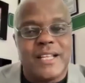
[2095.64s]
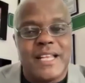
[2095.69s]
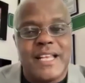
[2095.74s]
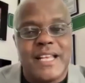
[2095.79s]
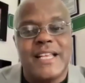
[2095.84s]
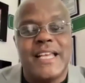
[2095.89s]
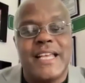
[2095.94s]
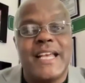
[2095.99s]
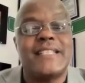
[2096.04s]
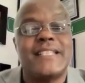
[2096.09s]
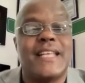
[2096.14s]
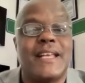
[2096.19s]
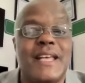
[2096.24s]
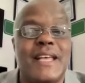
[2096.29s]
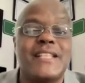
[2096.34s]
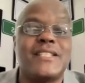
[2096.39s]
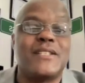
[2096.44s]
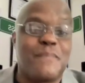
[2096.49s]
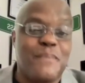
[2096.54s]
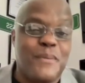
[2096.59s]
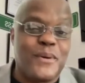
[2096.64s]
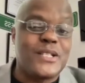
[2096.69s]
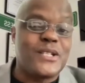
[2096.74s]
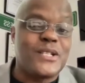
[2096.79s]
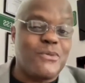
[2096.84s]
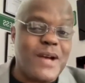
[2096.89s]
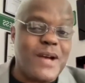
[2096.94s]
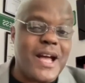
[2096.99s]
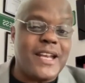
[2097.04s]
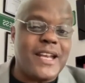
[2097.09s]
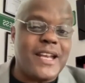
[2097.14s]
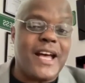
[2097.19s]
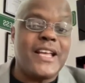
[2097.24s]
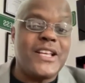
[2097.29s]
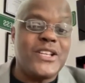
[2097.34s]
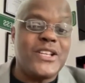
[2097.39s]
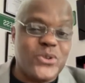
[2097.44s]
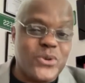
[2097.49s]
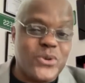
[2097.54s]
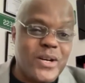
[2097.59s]
He's in prison right now.
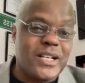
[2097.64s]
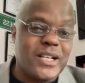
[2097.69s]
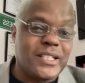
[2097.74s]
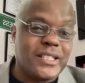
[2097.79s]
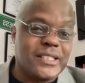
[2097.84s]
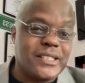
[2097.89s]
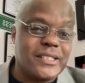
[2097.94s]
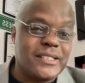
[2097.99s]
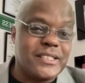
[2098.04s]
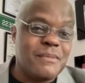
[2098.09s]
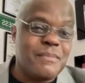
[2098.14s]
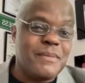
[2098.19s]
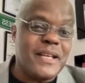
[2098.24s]
He's struggling. To be